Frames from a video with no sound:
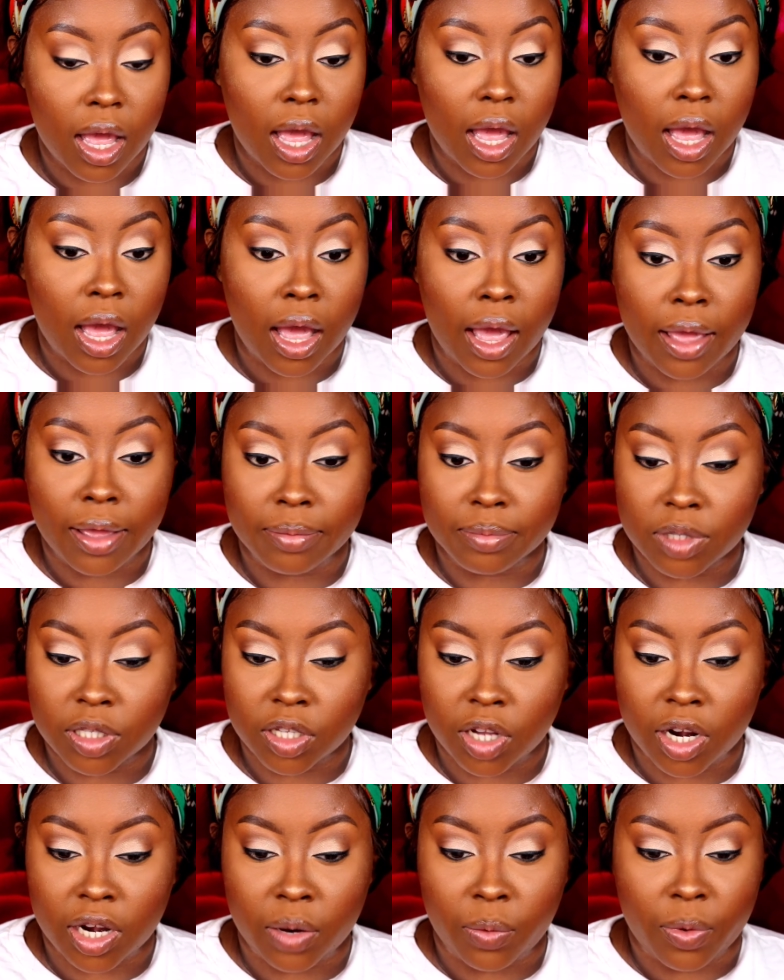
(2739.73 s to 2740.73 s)
I am
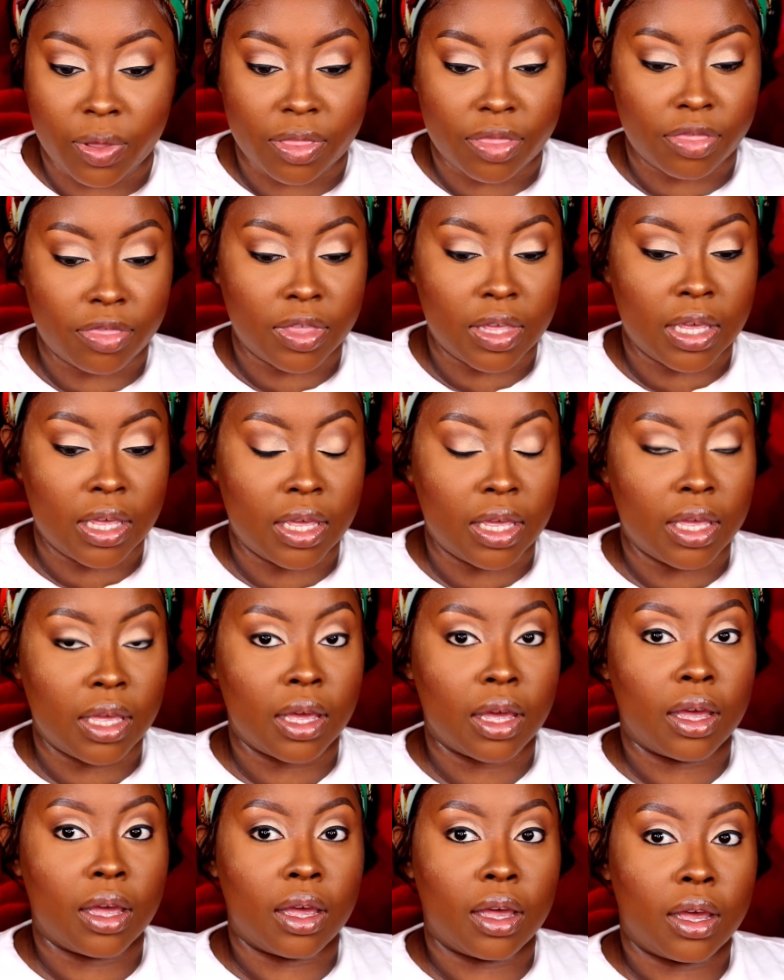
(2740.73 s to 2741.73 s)
starting with the
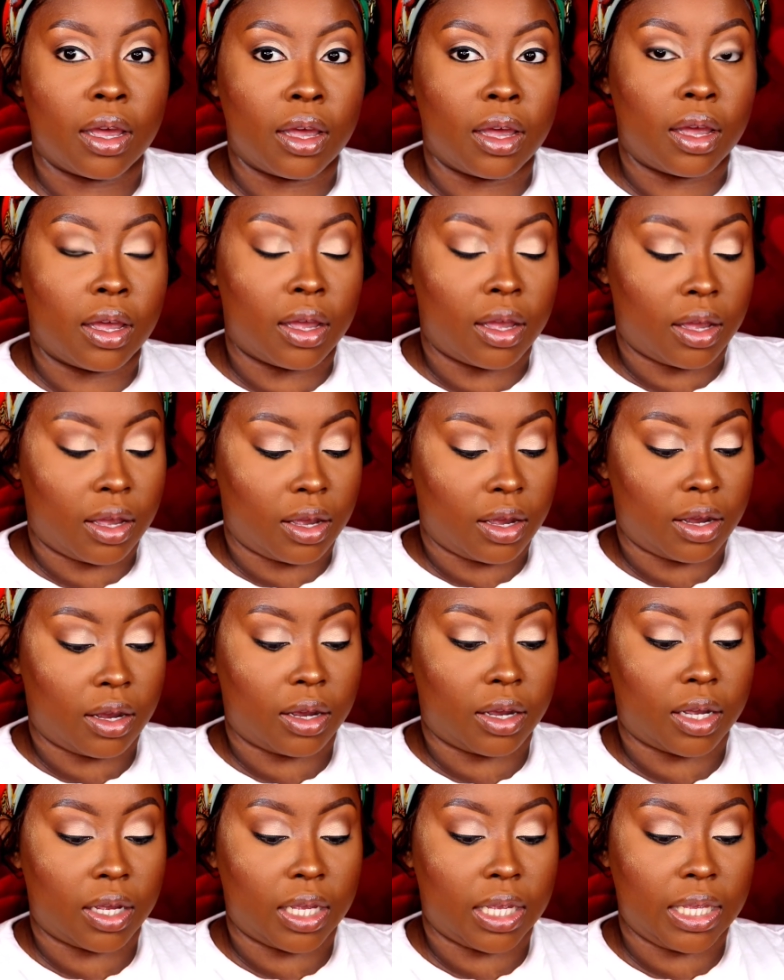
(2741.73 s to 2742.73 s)

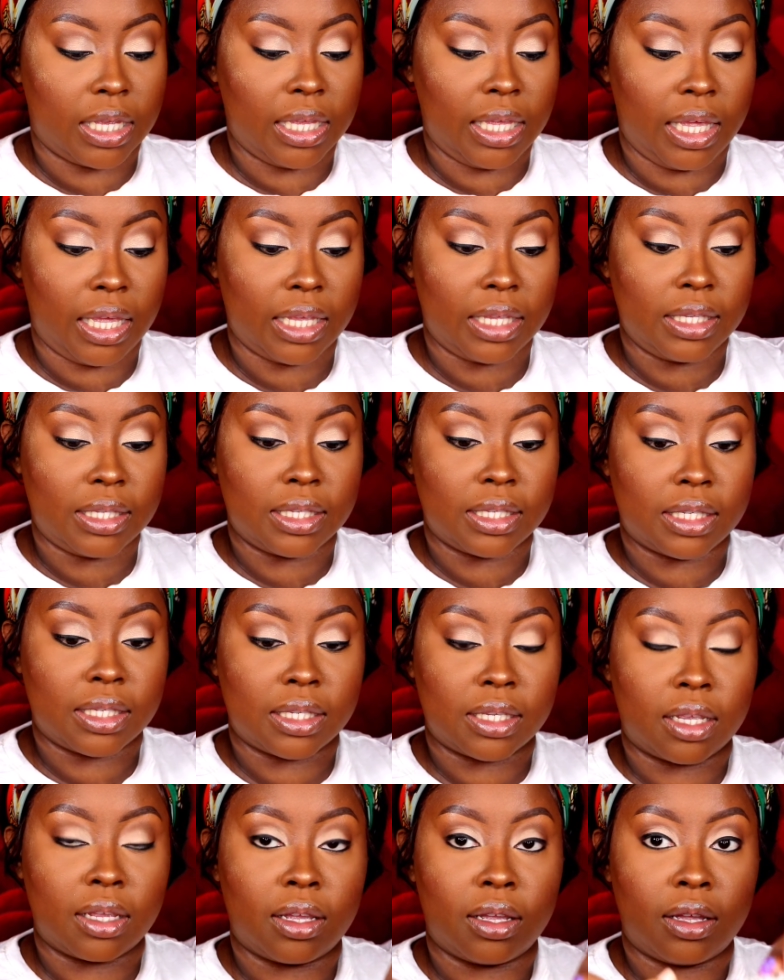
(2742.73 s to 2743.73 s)
Kiss